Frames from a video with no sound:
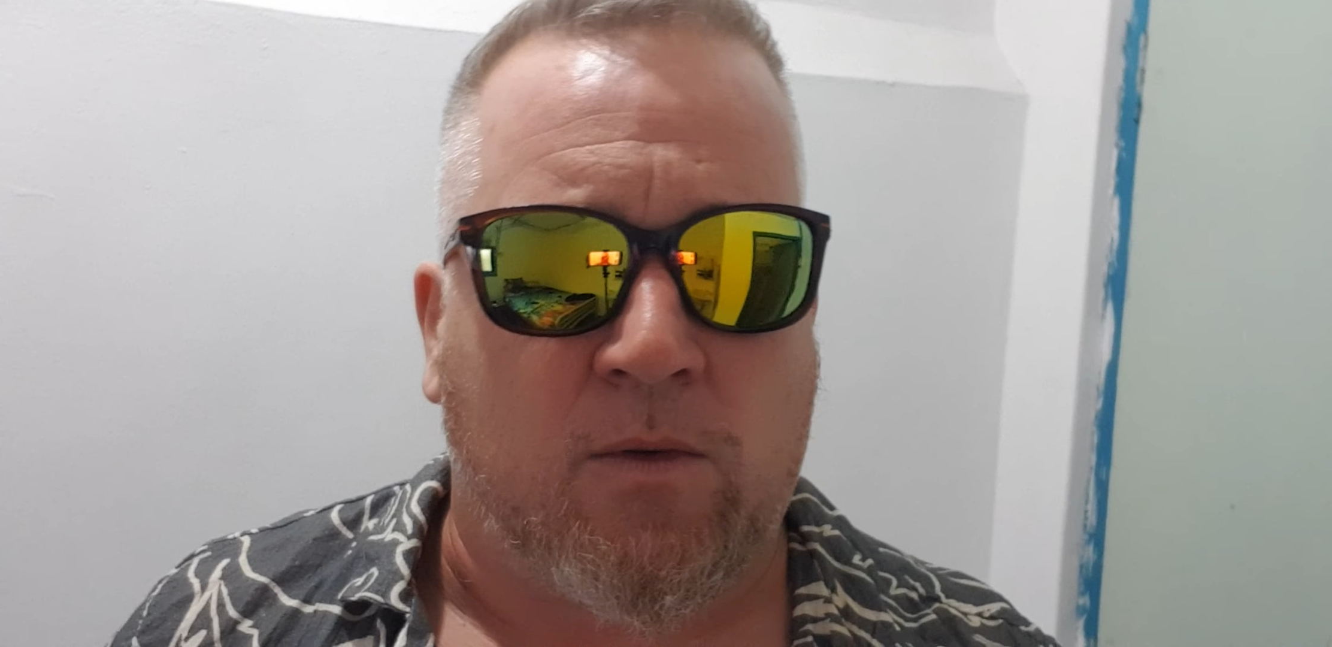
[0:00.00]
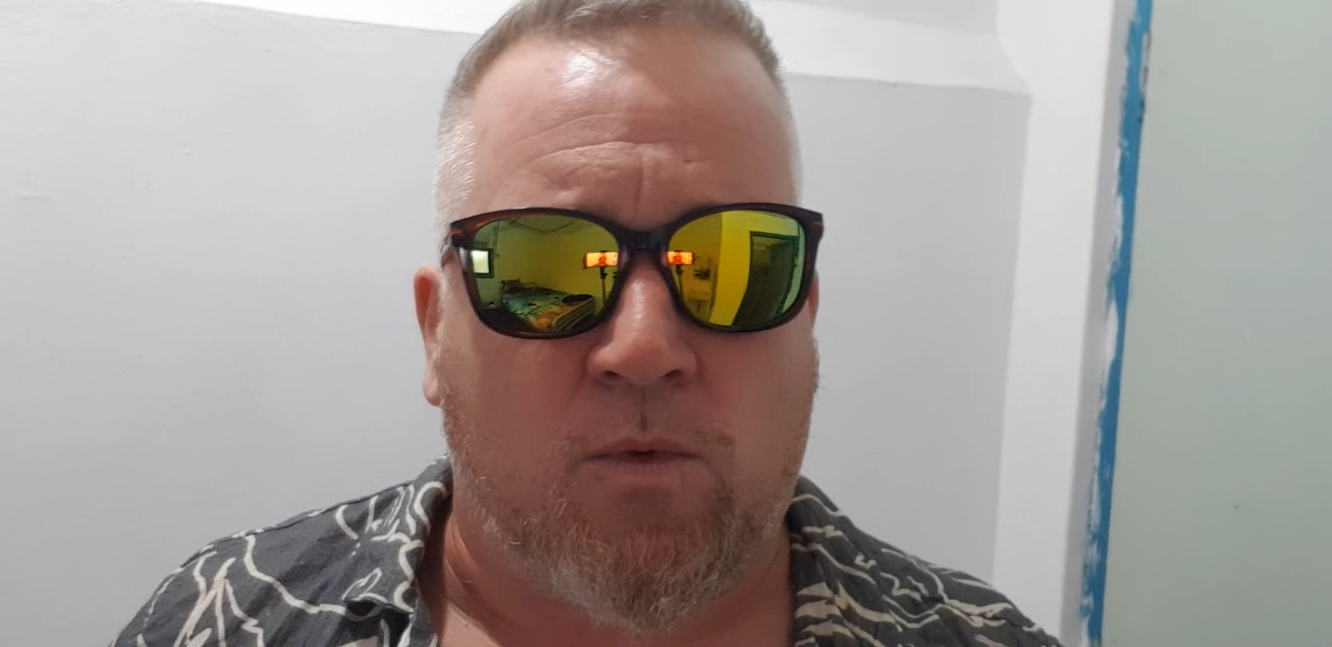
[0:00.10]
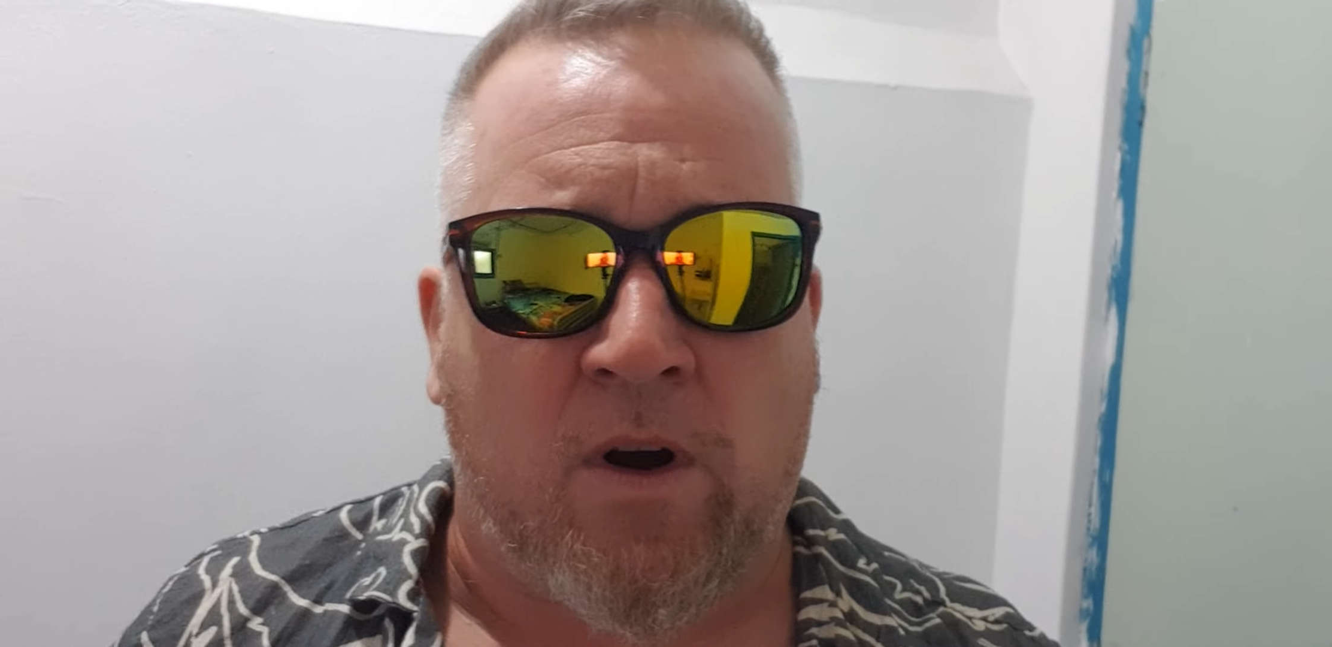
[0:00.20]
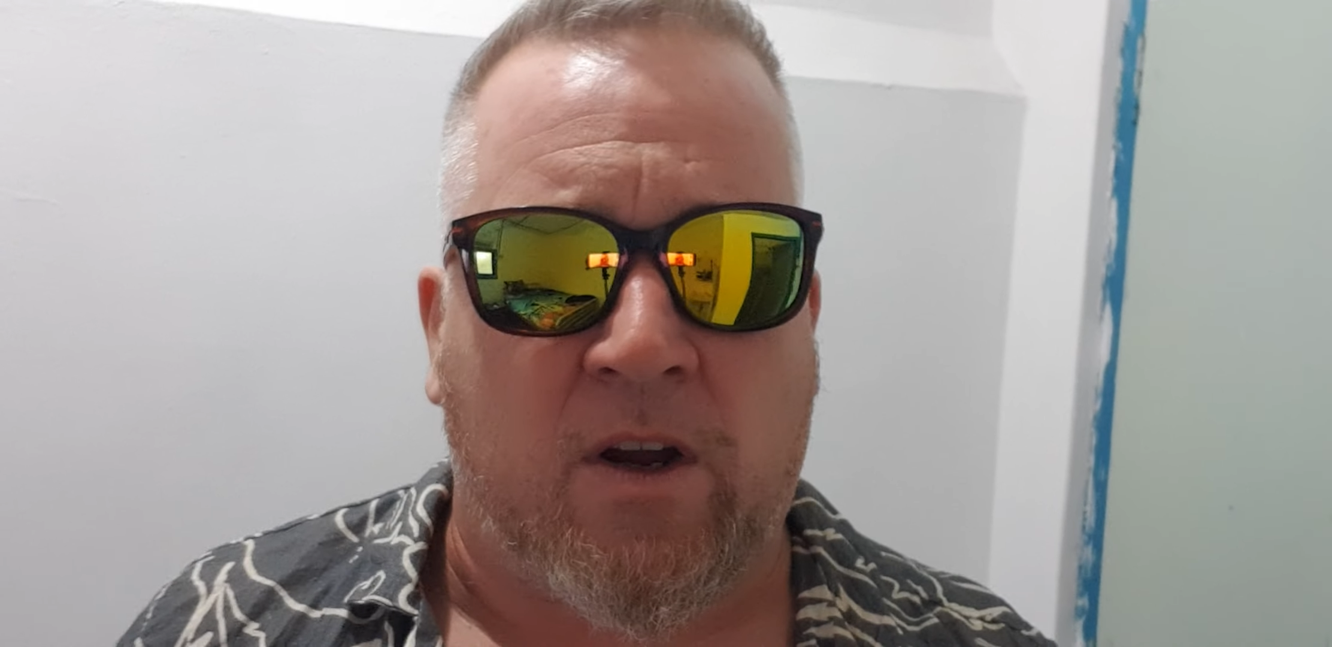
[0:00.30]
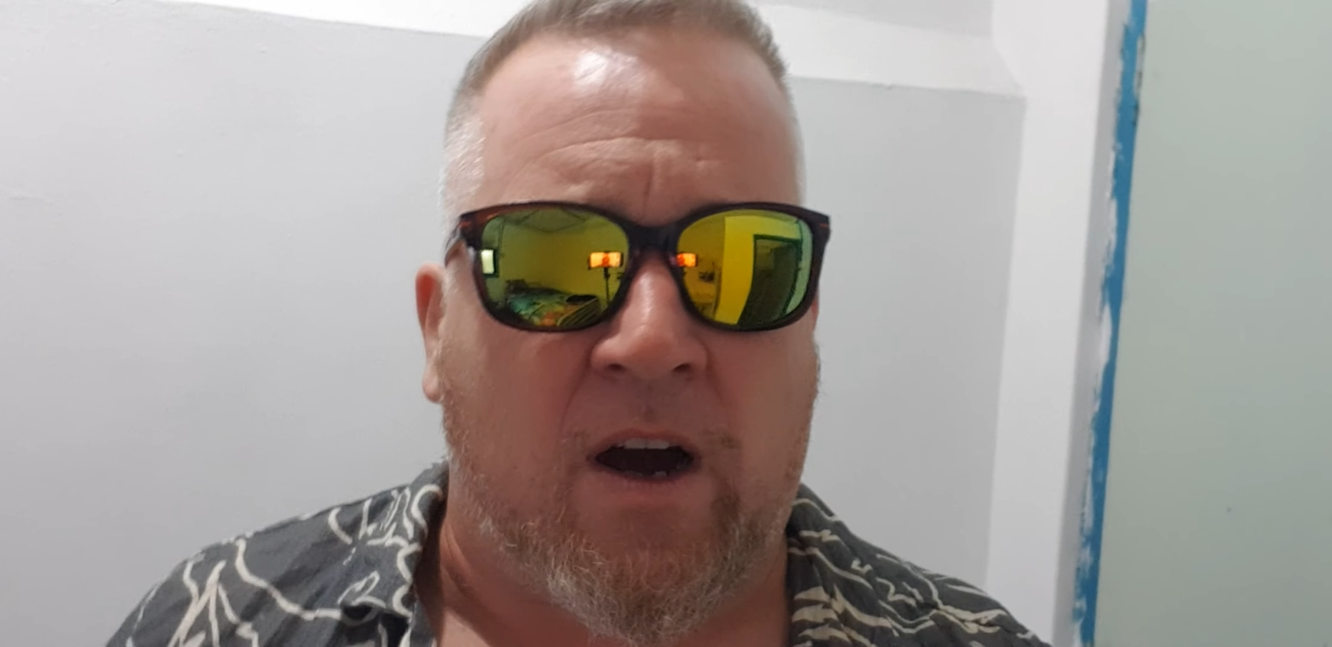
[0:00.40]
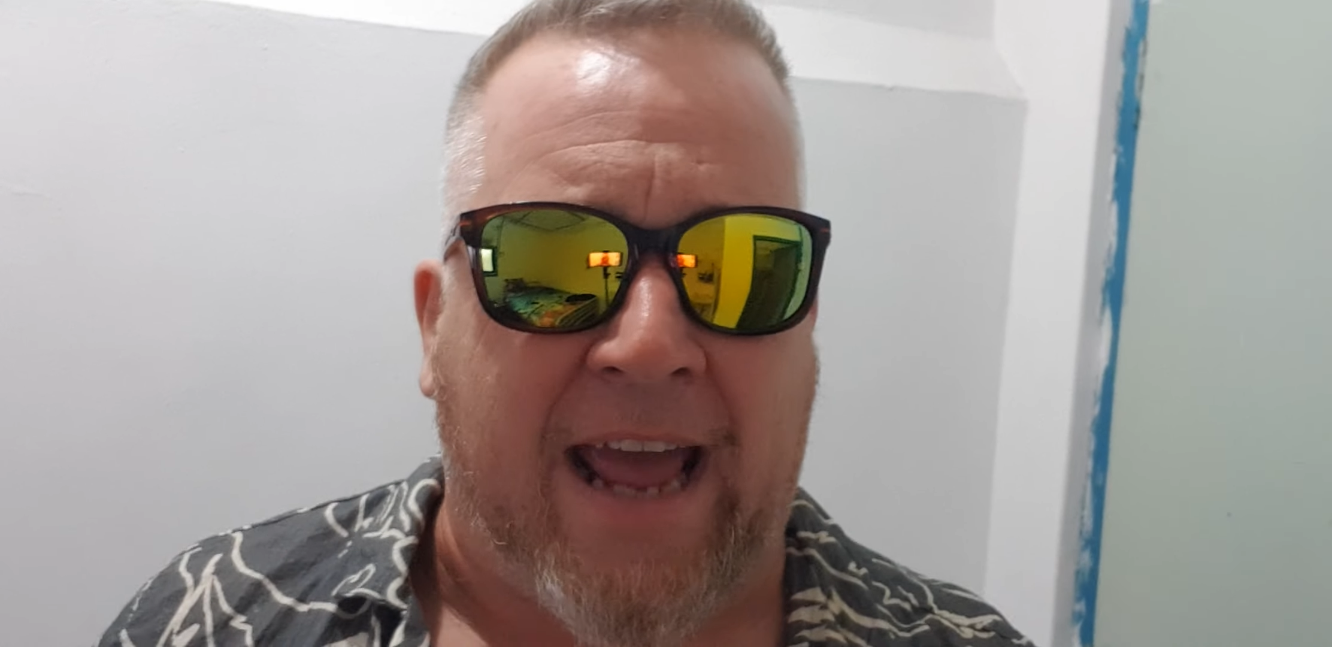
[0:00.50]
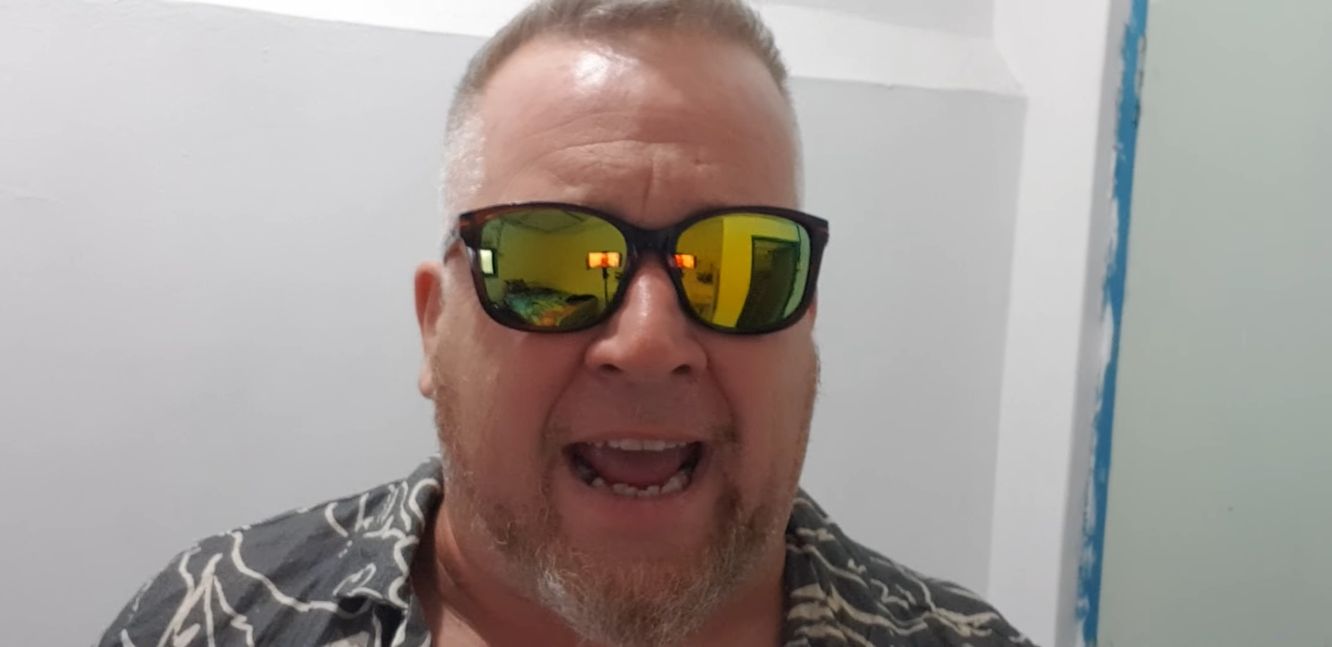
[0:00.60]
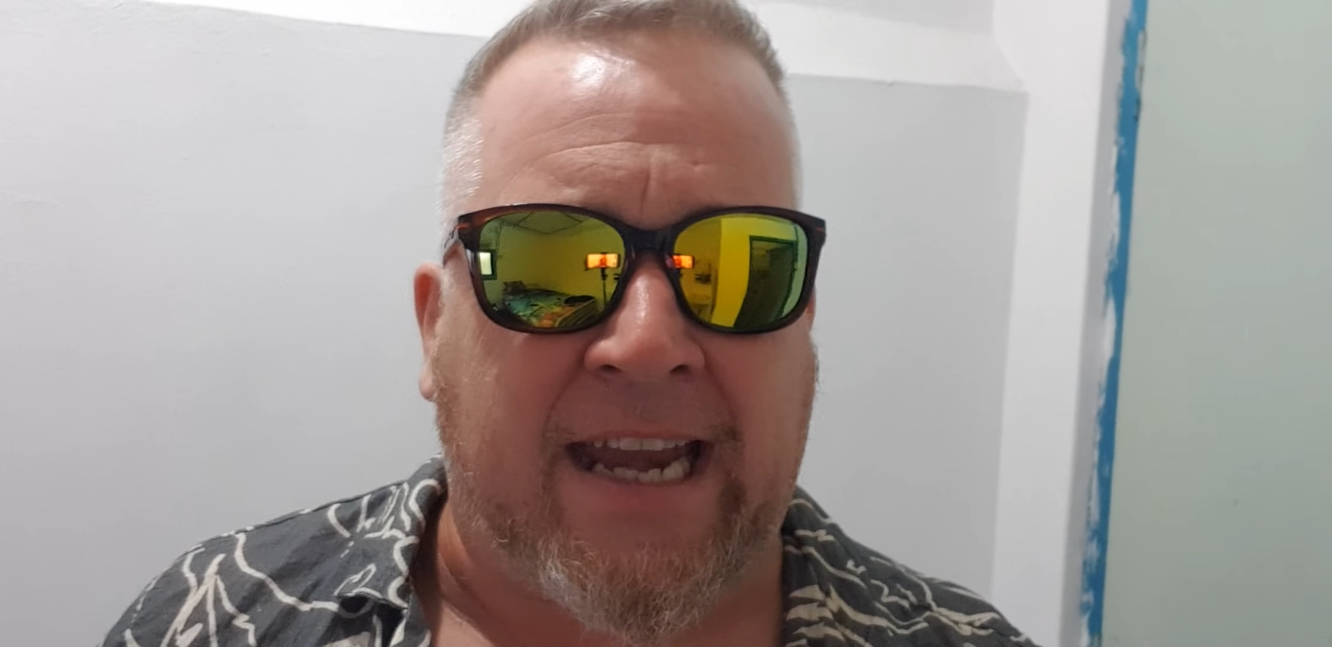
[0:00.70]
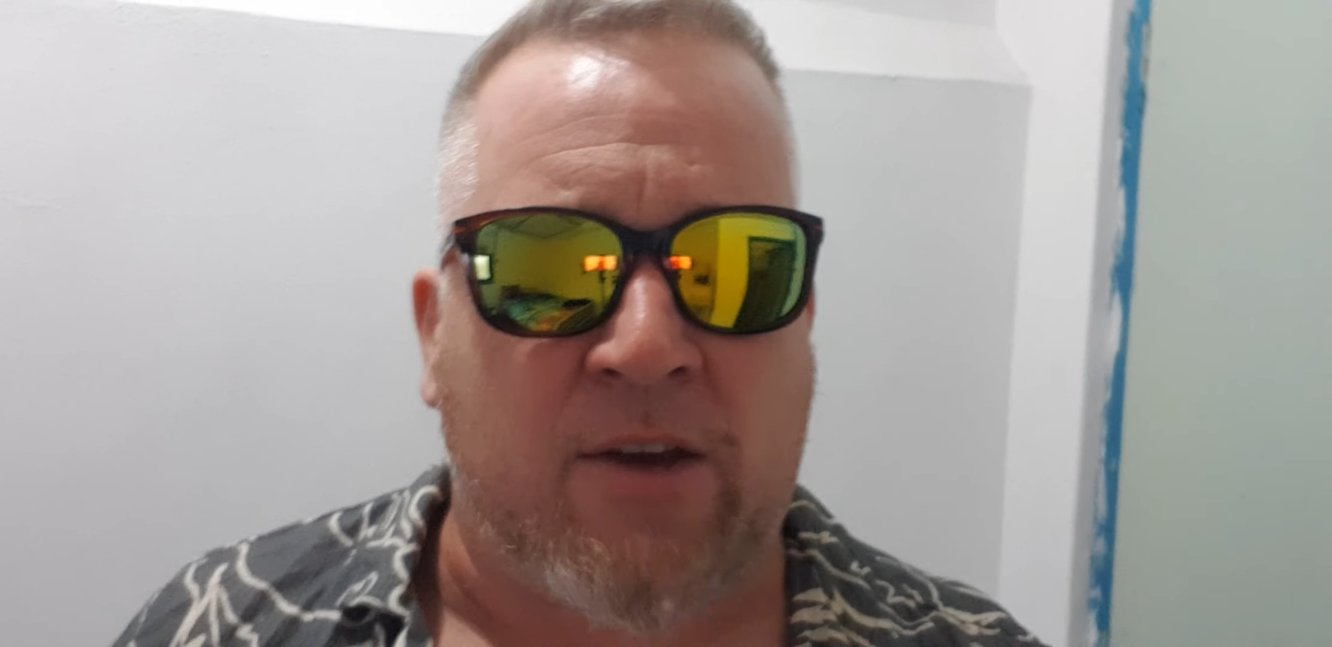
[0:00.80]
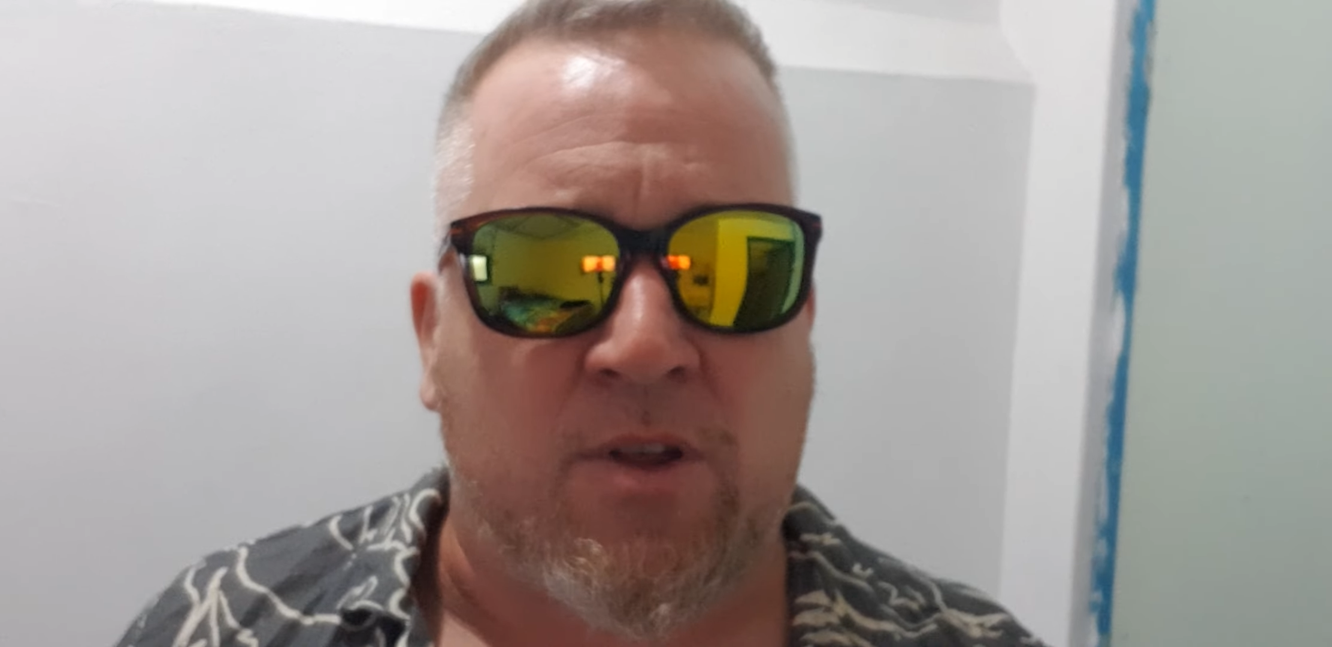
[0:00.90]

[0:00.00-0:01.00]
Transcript: One guy, Eddie,